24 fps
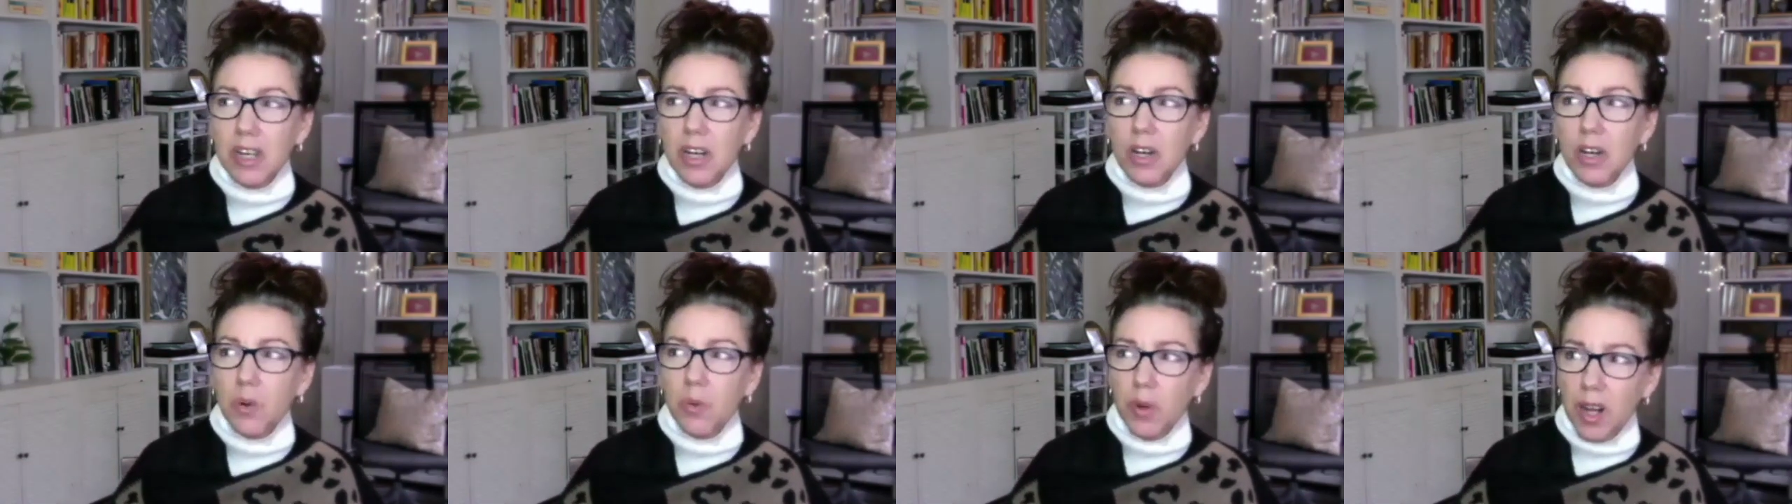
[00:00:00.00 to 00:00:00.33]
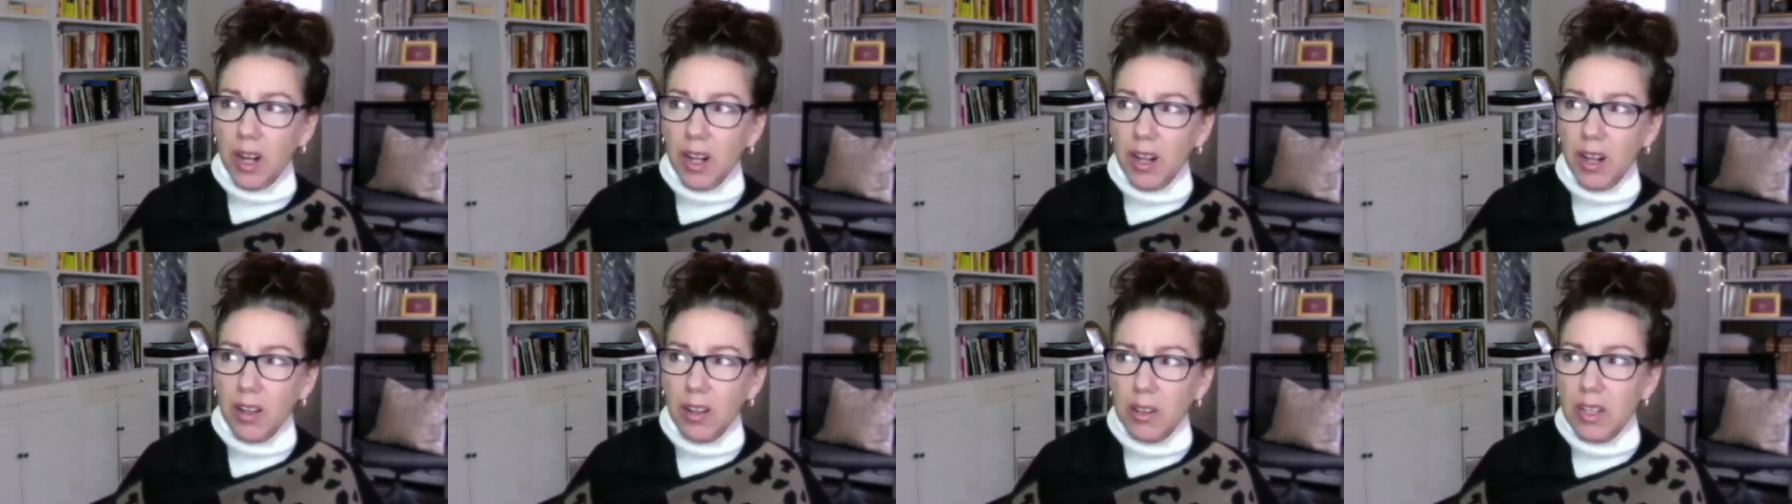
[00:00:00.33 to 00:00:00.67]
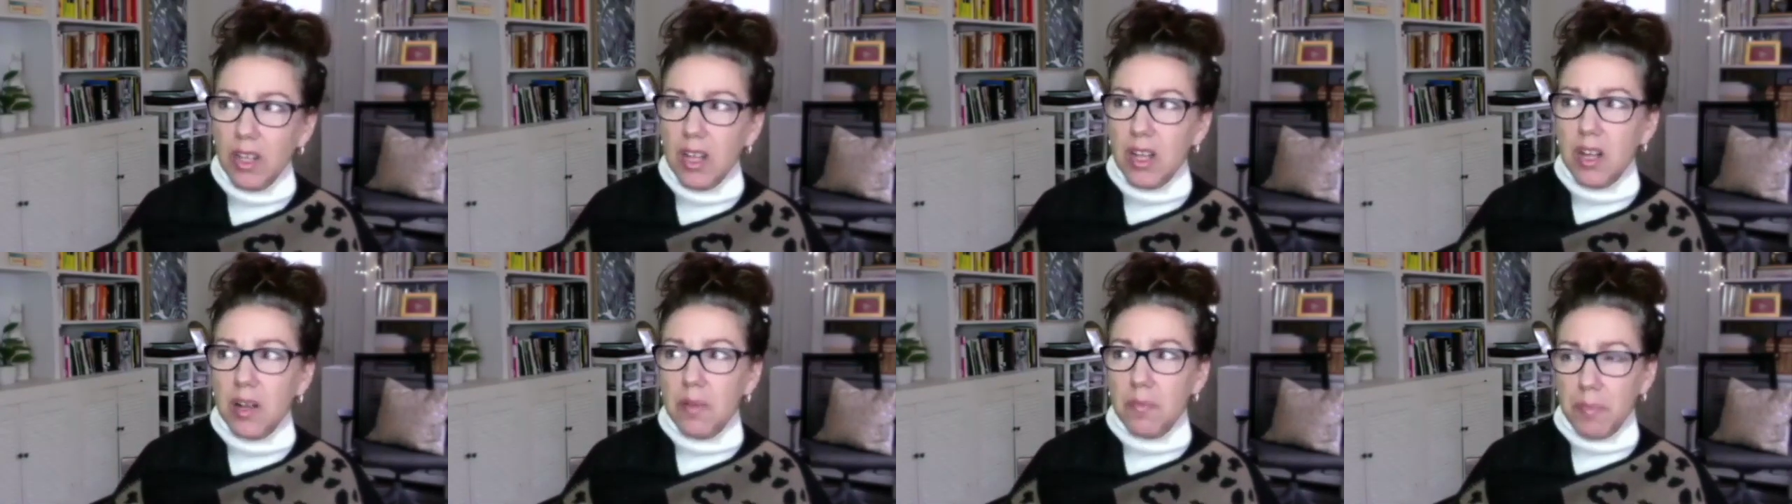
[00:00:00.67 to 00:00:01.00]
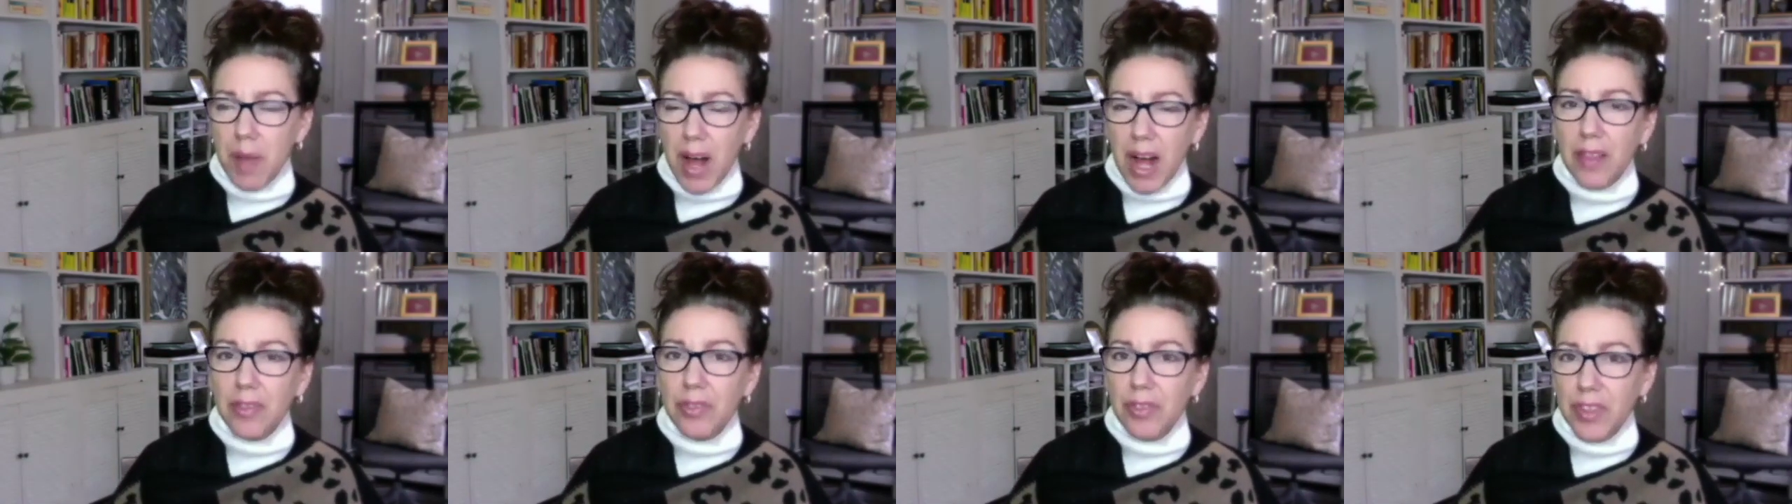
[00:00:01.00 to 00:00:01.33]
well,
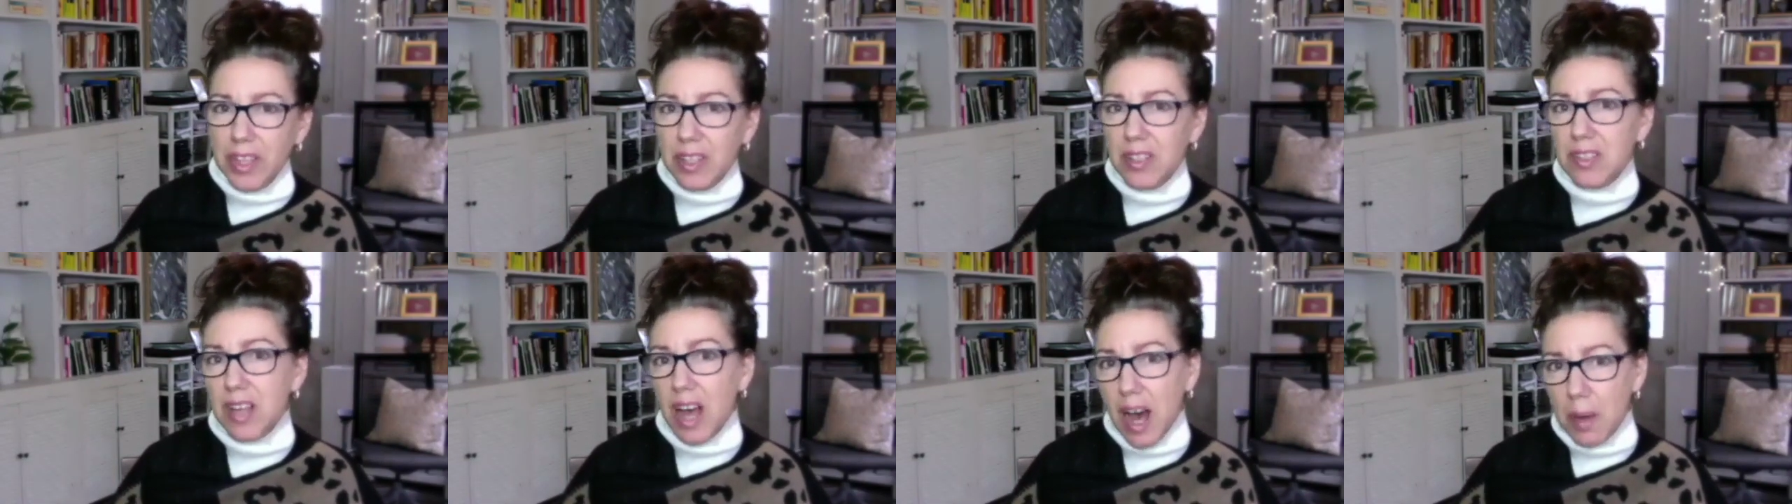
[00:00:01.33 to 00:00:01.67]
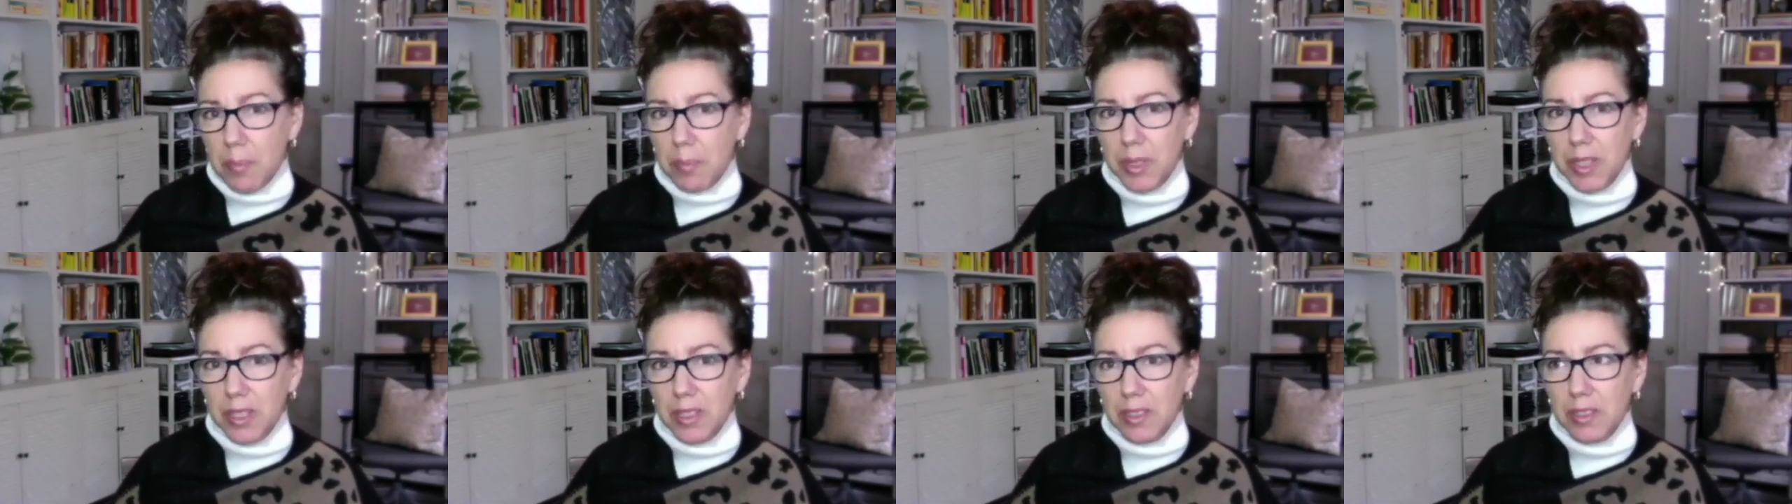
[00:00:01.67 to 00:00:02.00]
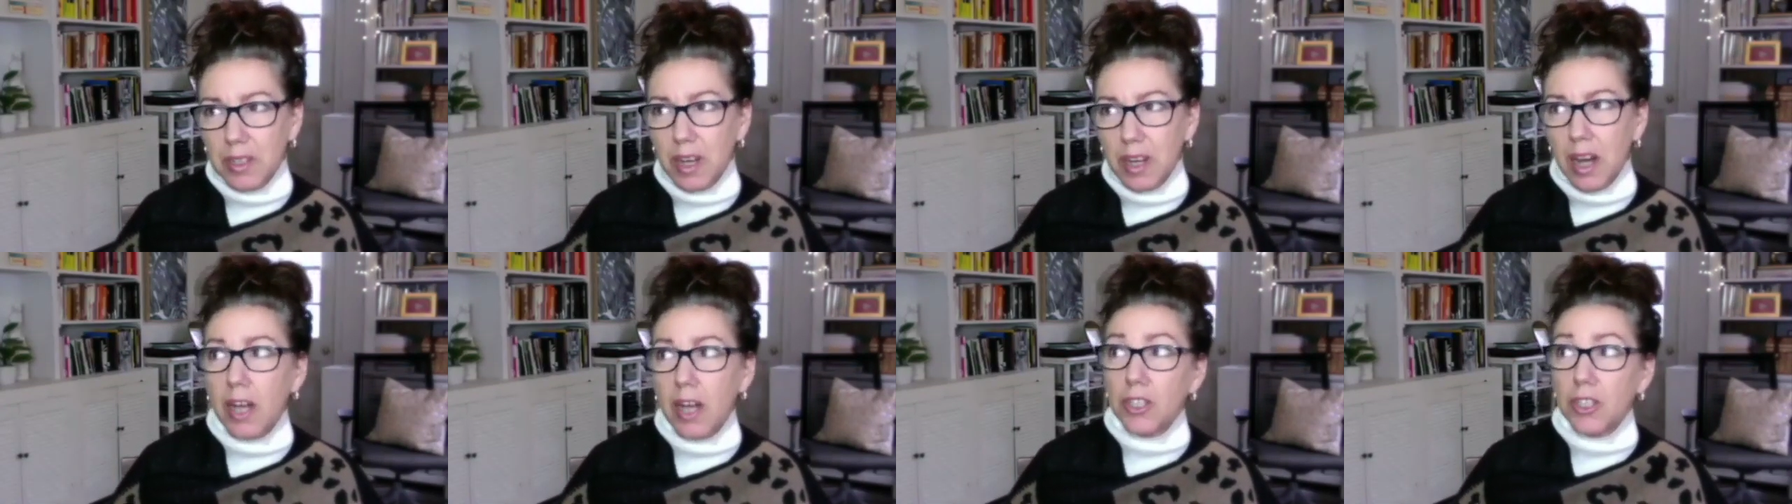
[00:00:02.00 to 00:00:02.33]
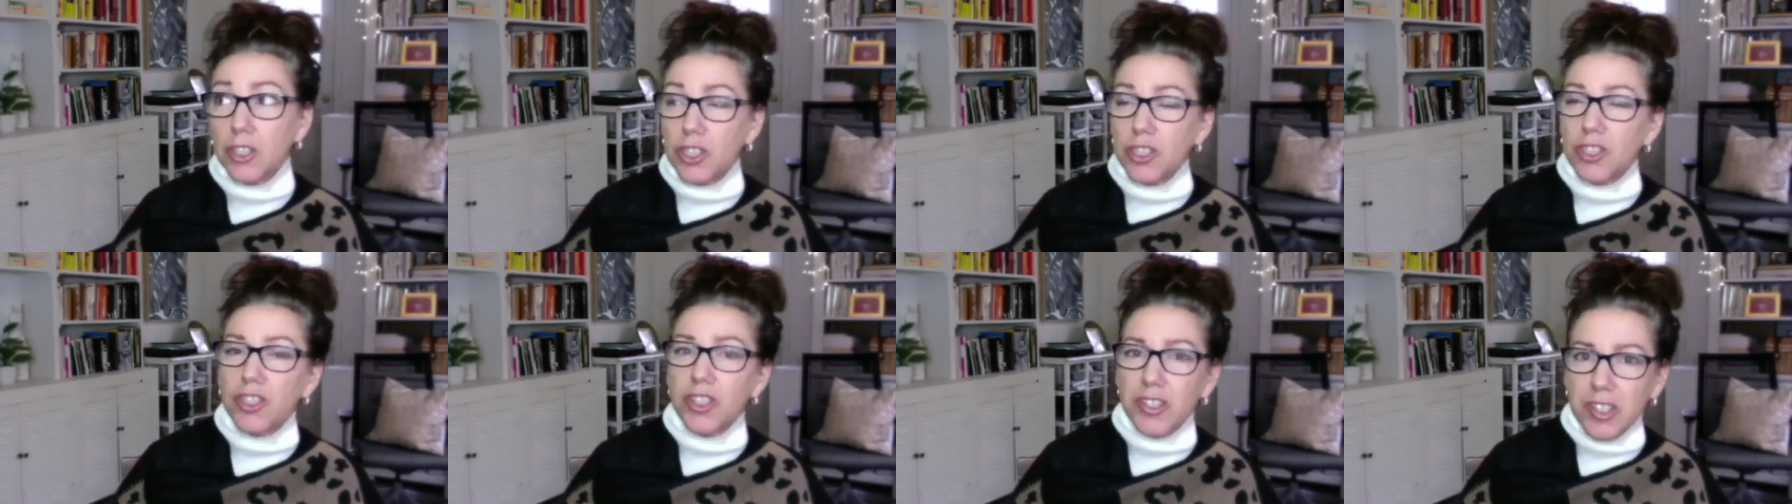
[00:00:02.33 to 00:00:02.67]
bad things happen. I
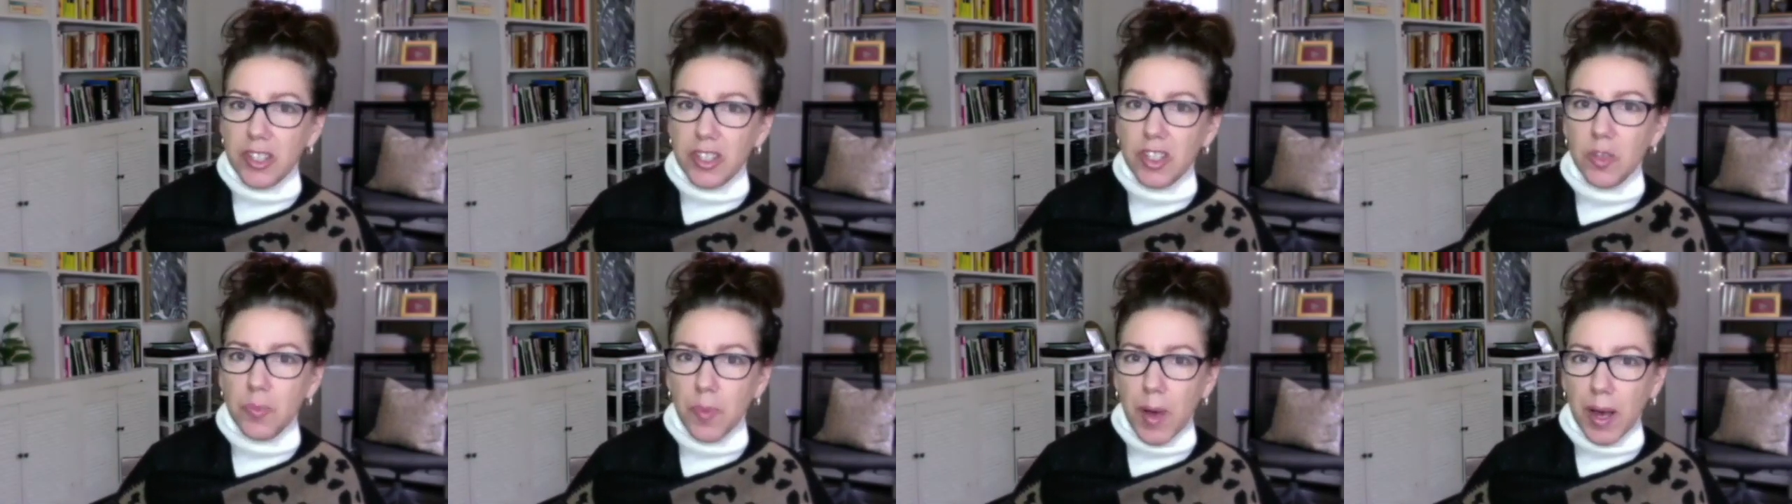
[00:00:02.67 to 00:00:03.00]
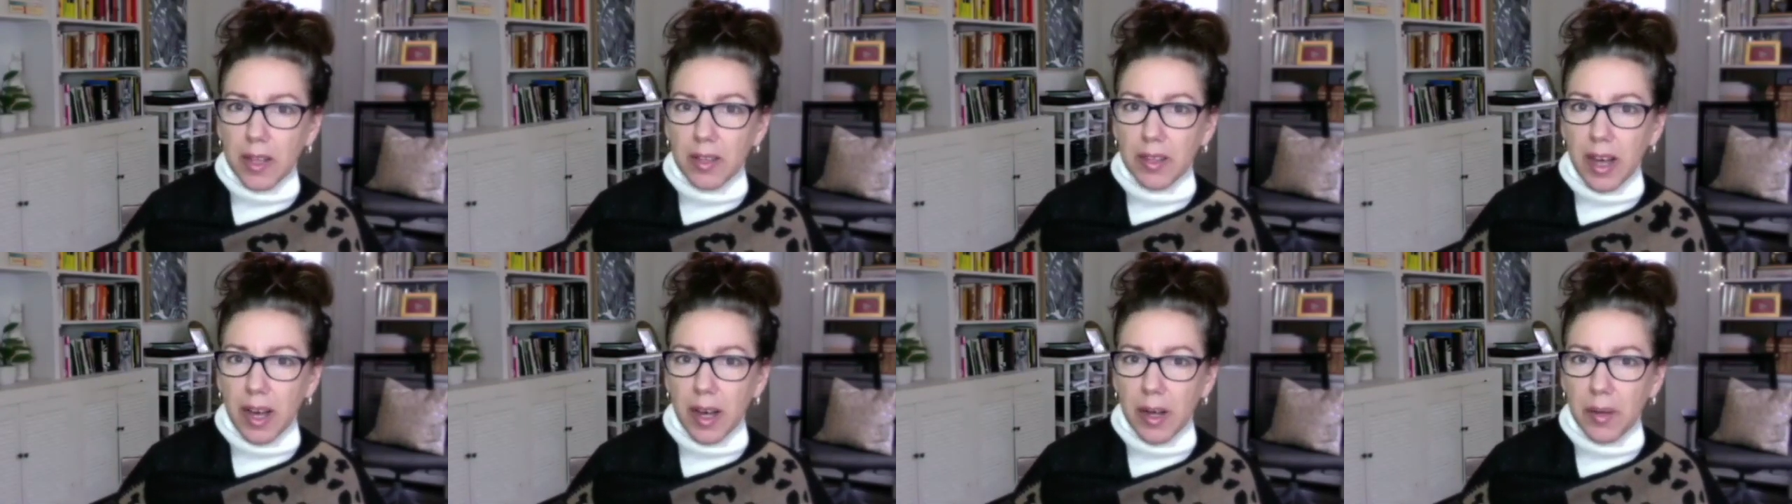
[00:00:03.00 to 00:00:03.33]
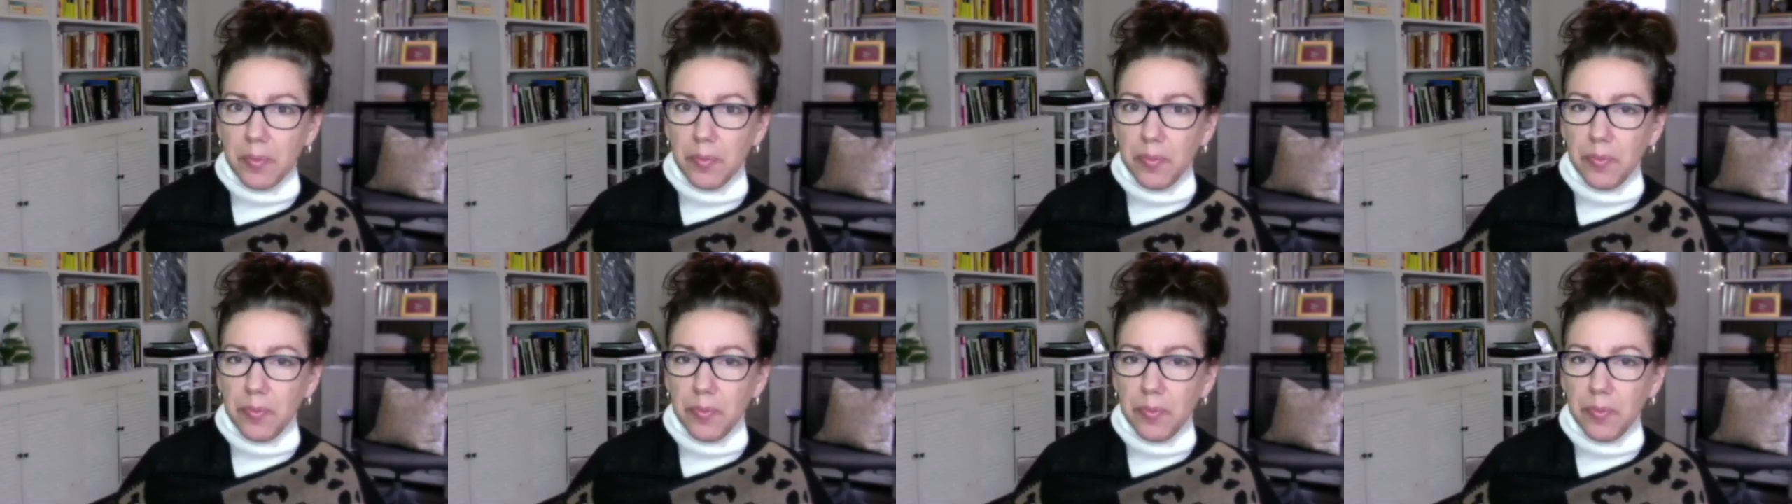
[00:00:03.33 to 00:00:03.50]
should just expect that.